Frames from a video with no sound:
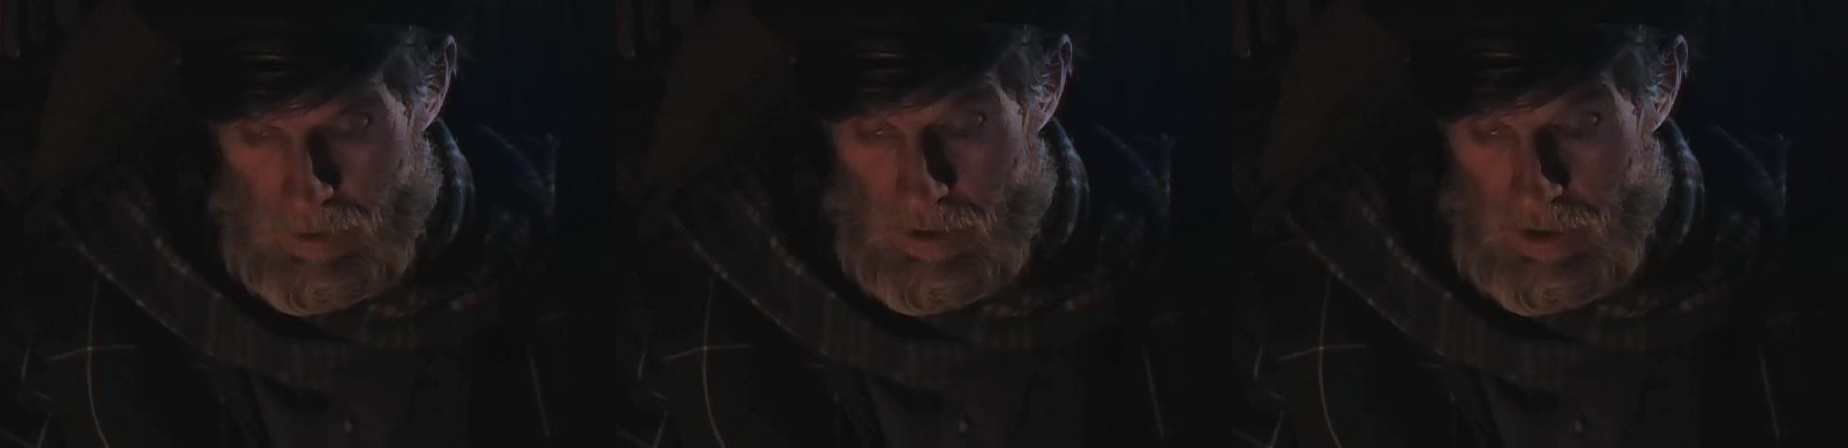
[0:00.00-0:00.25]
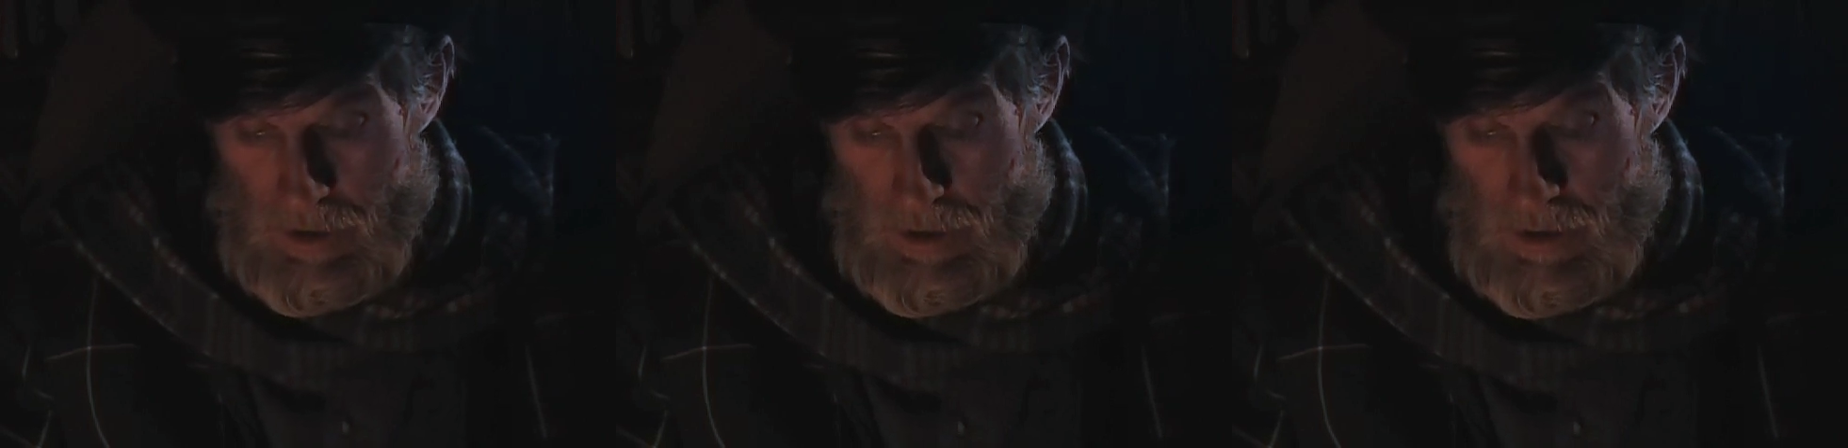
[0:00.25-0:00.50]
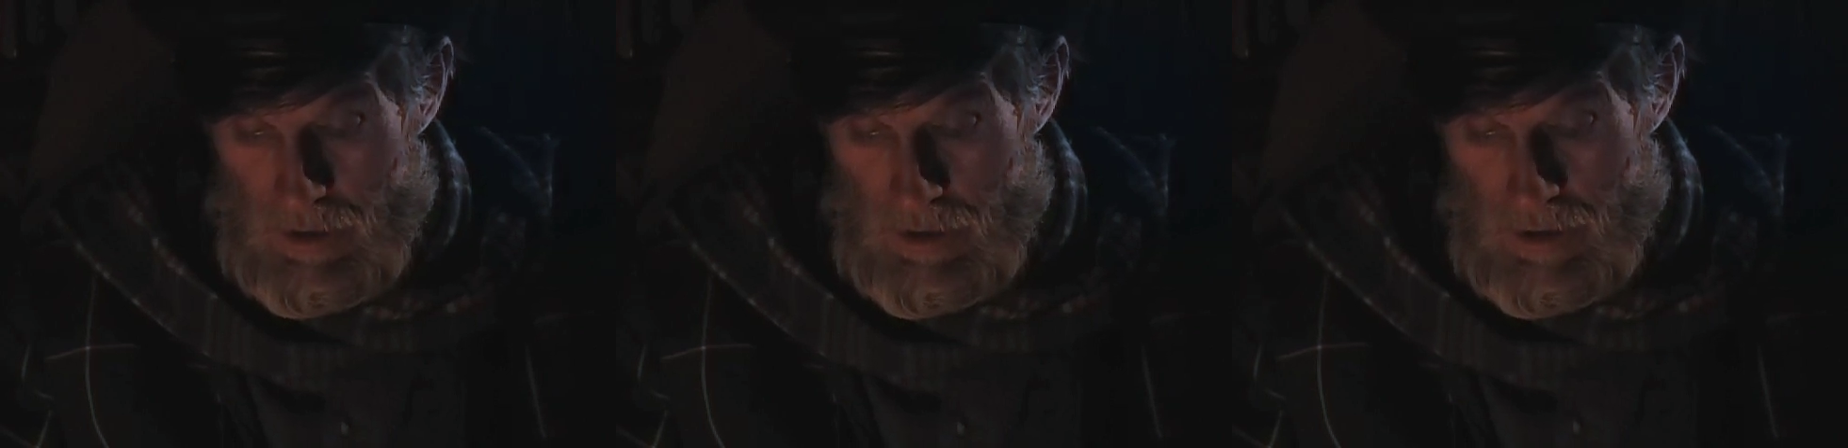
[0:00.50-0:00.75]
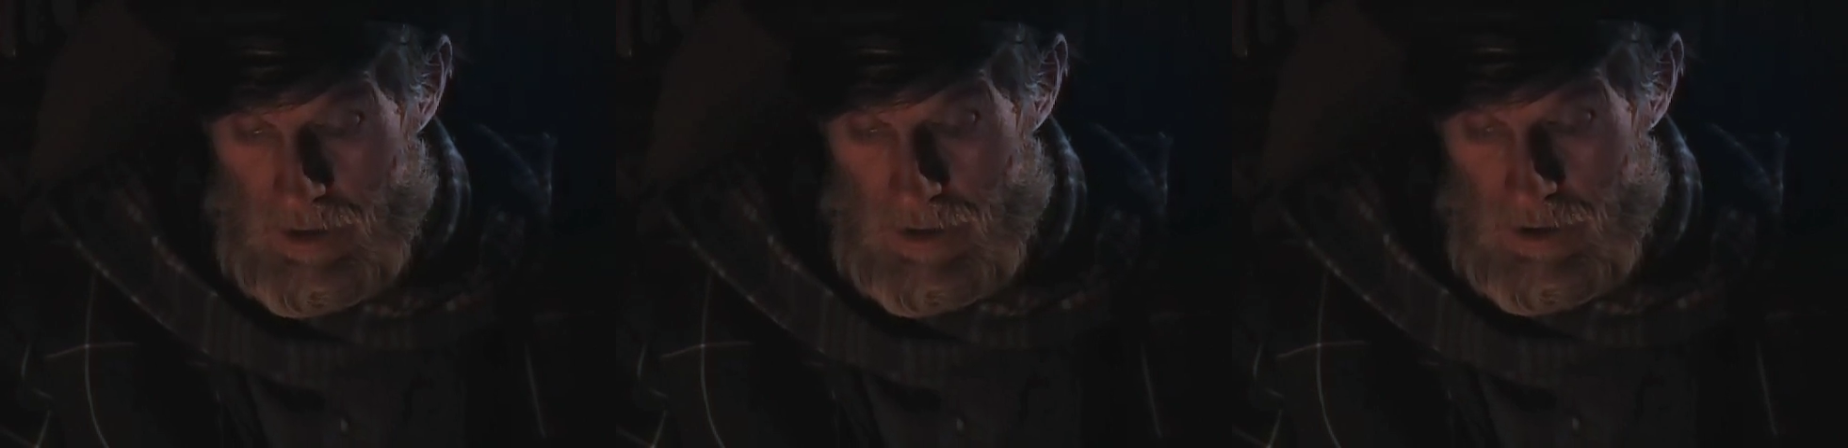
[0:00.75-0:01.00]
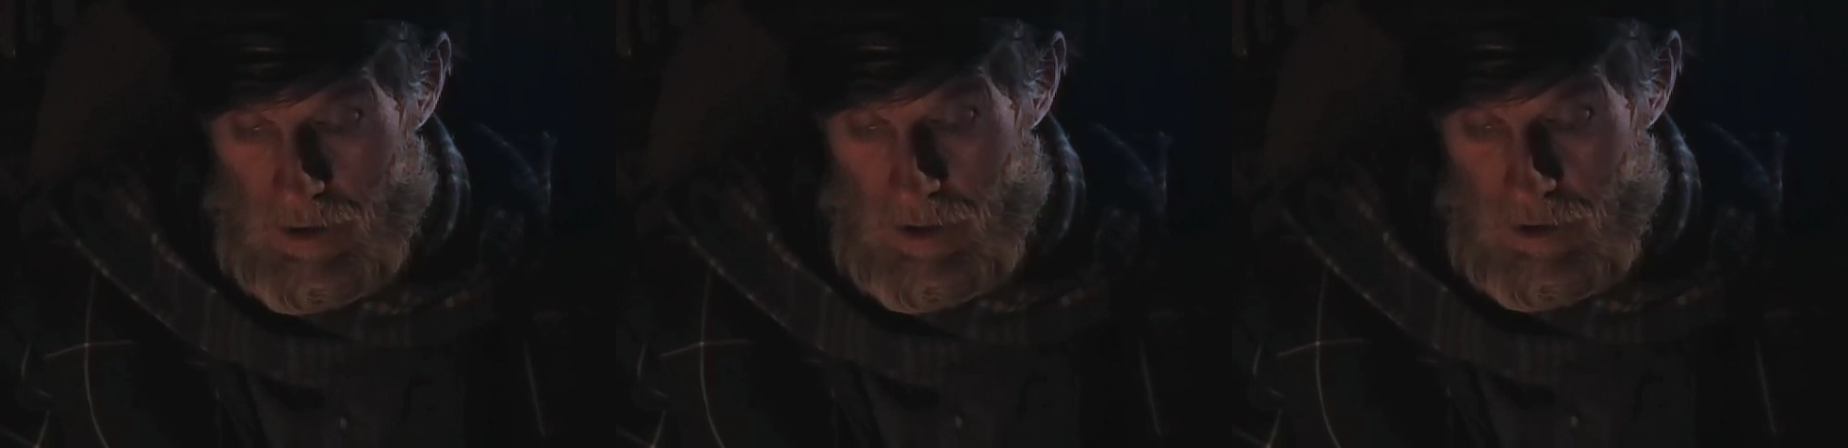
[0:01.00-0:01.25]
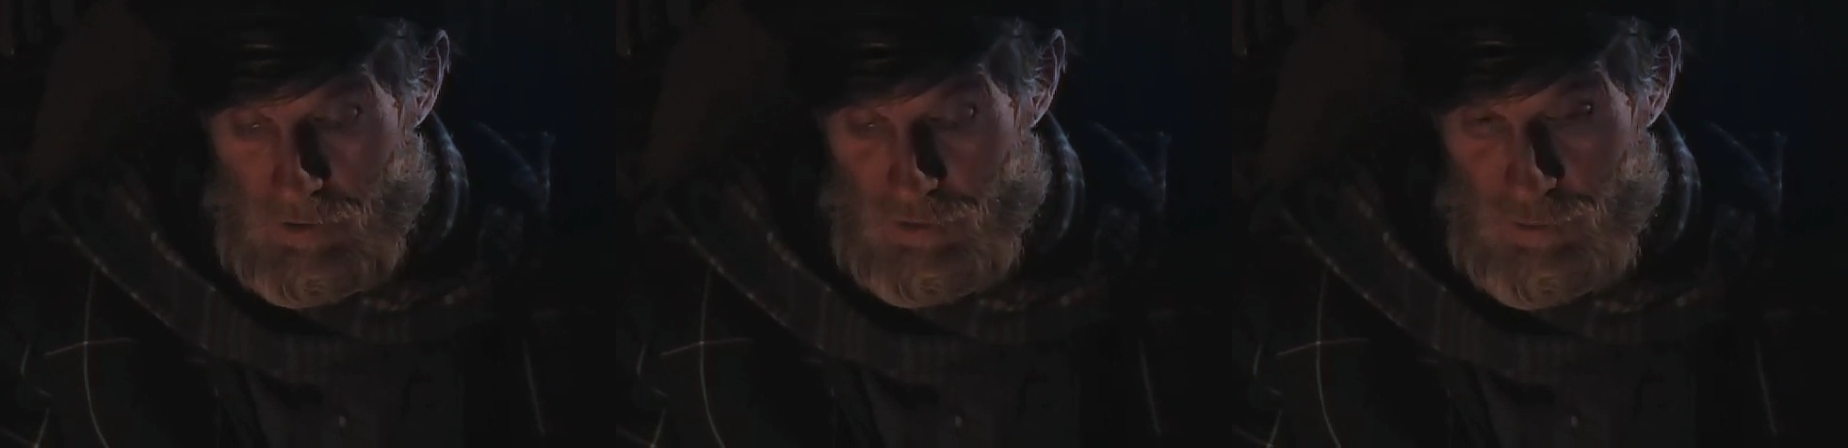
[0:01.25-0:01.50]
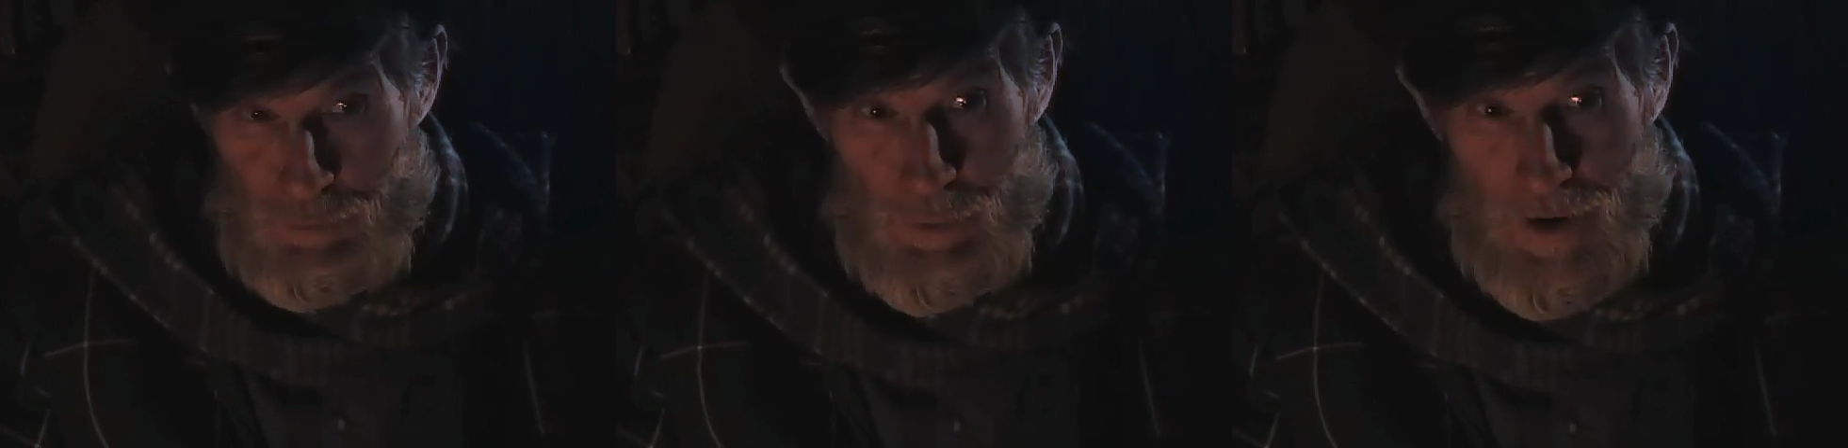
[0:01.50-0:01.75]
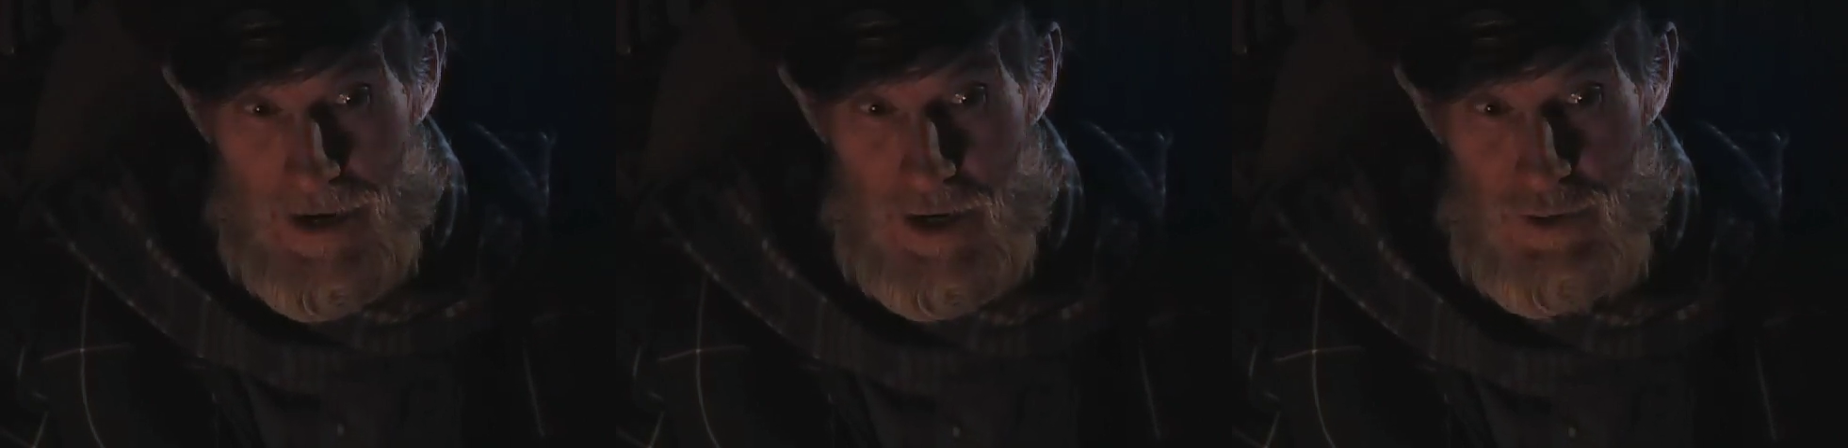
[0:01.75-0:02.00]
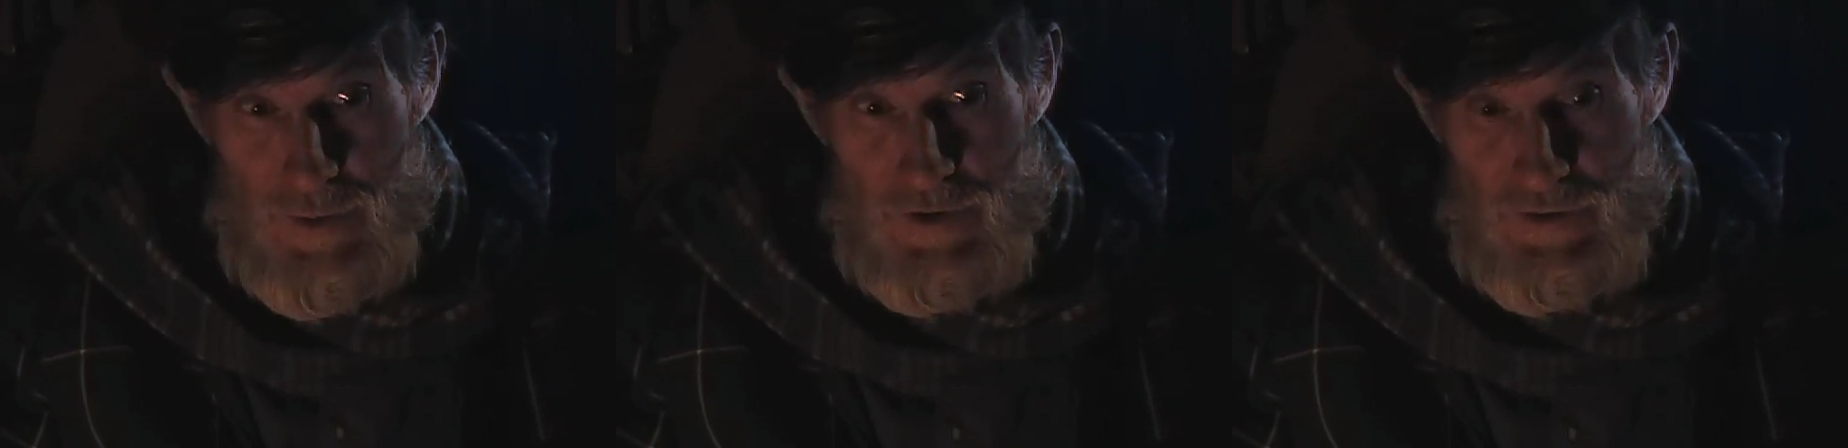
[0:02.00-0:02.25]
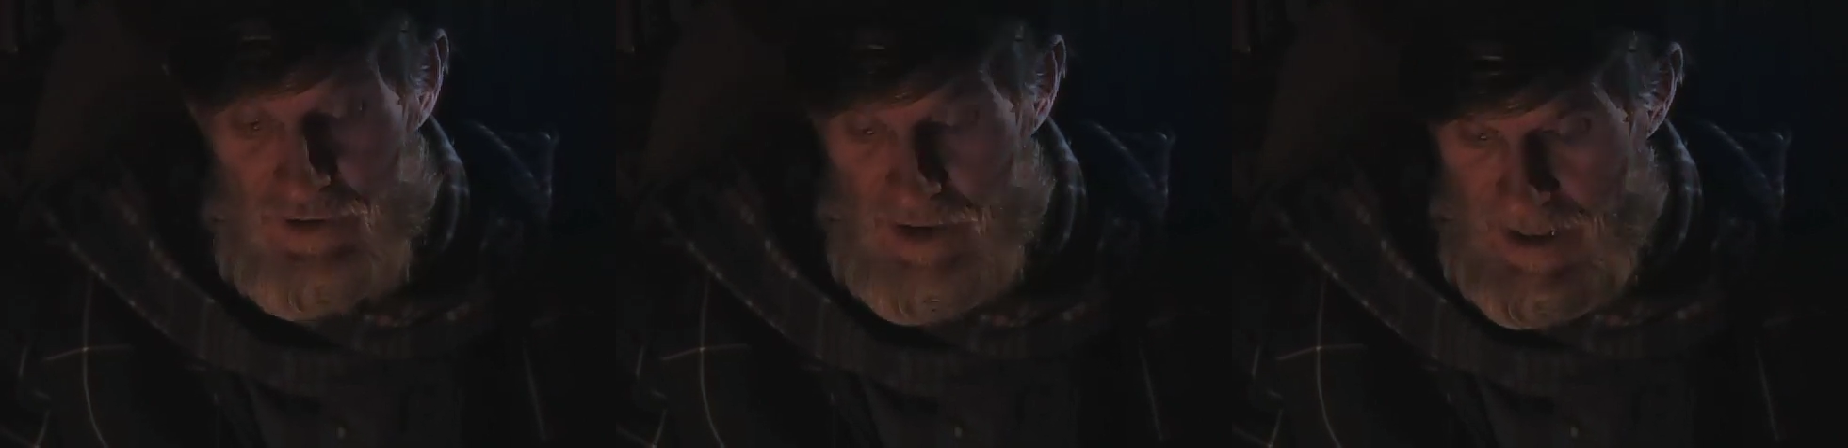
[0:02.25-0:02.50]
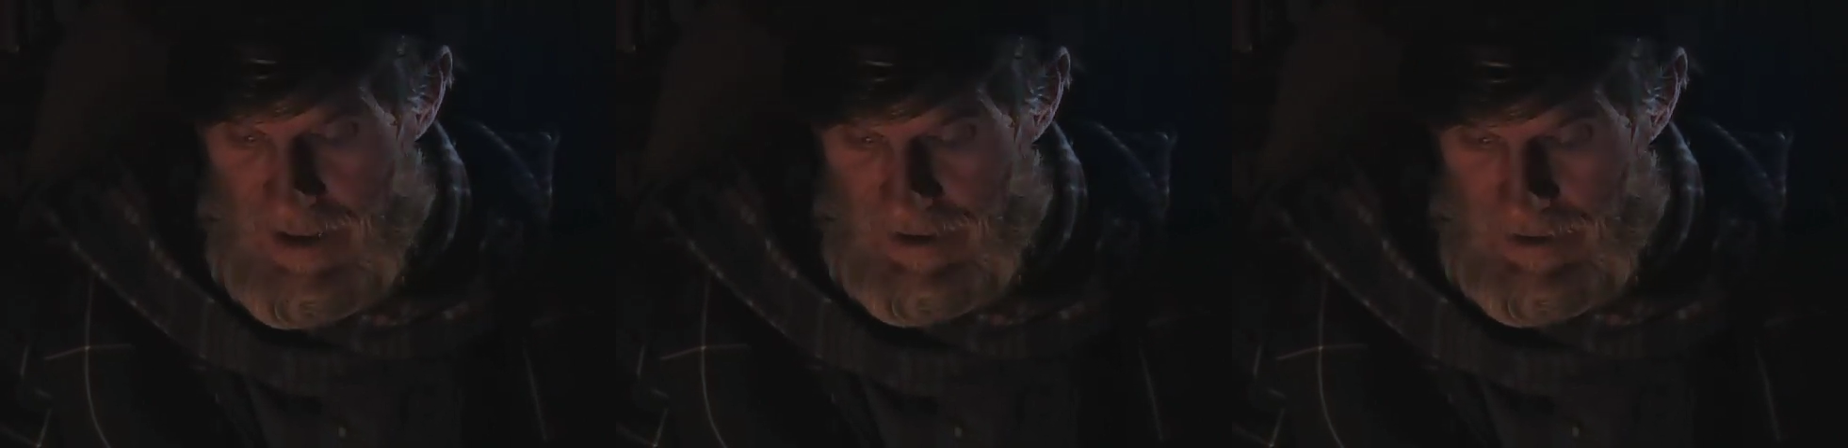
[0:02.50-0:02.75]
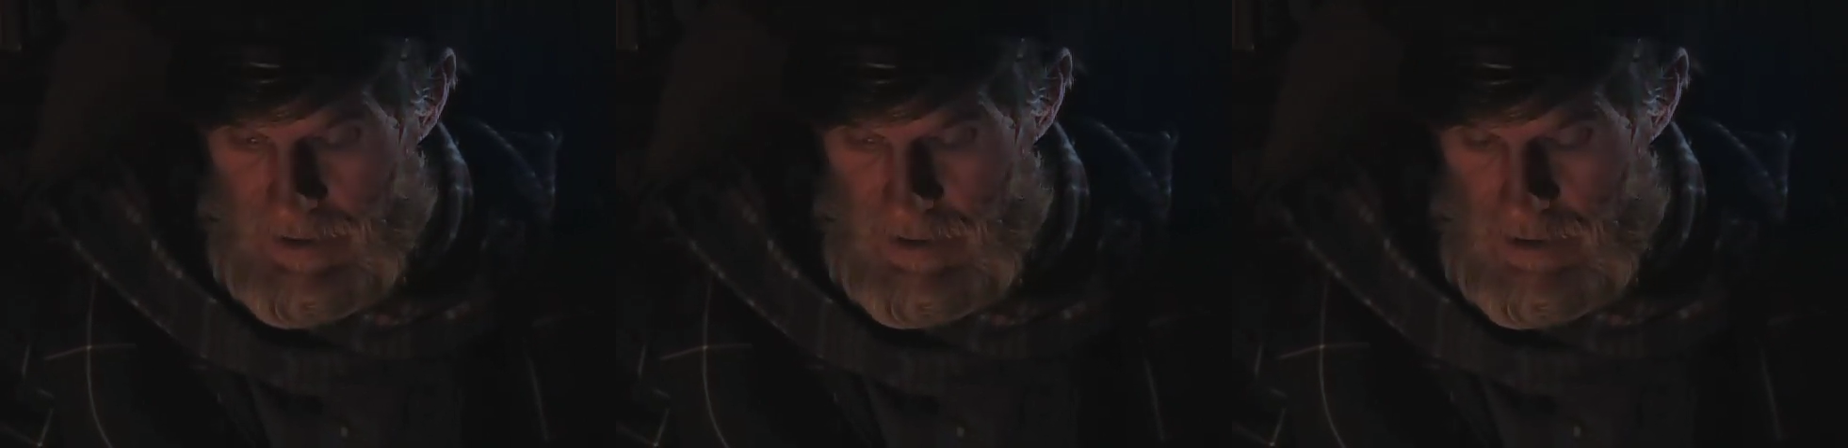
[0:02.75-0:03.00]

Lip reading: He sprang to his sleigh,